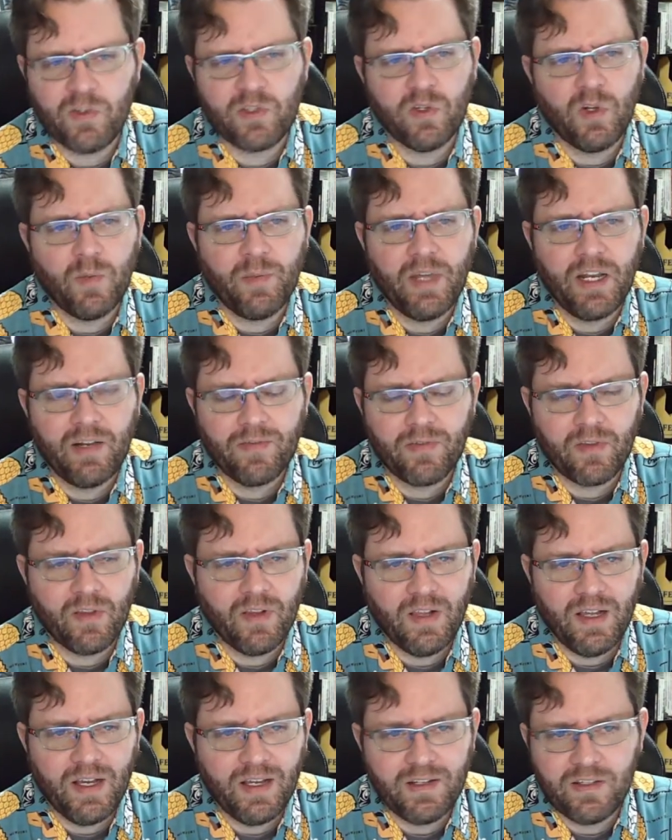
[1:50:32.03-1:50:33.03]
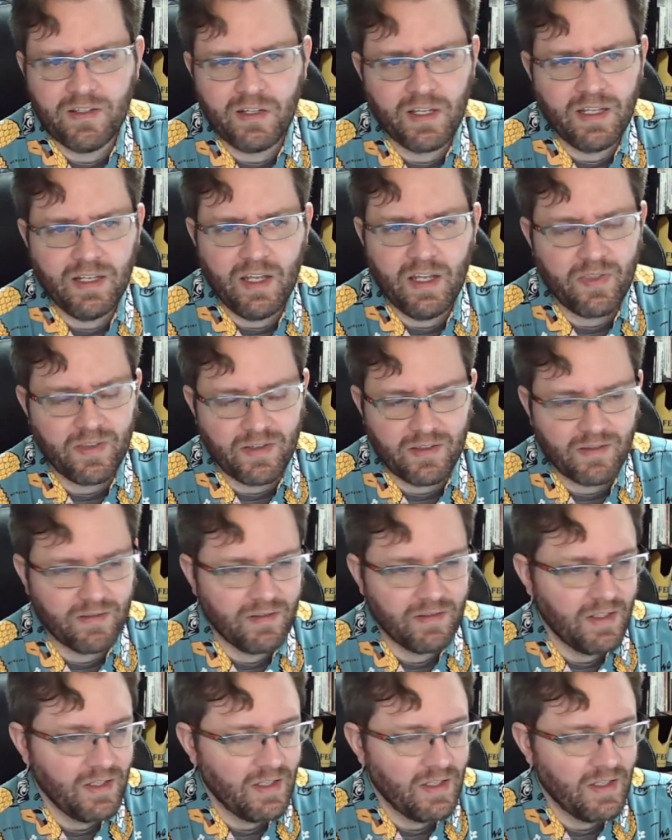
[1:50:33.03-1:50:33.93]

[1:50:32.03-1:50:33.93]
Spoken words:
sold a penny for the lot. You get nothing.